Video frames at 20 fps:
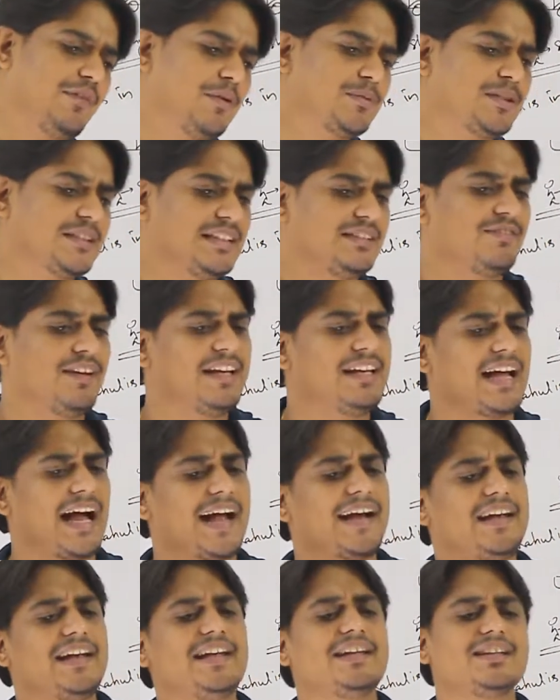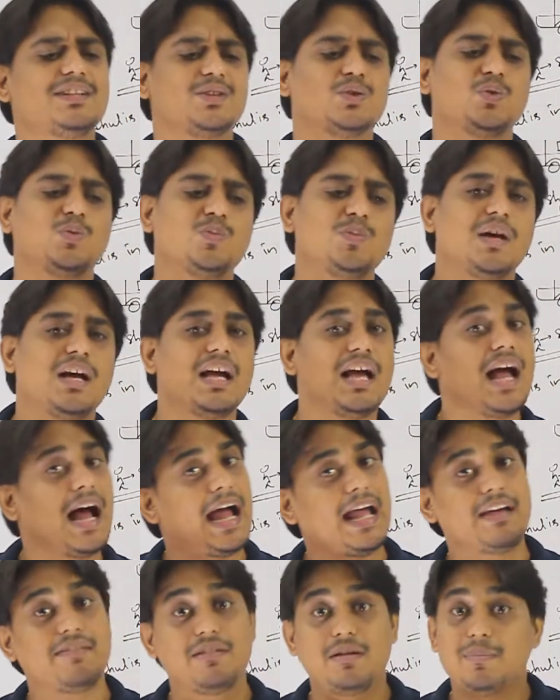I am sitting very idly in the room,
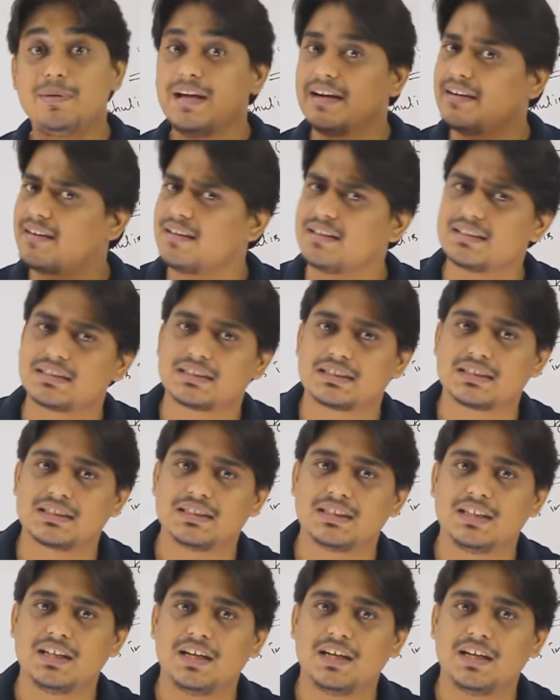I will be at rest.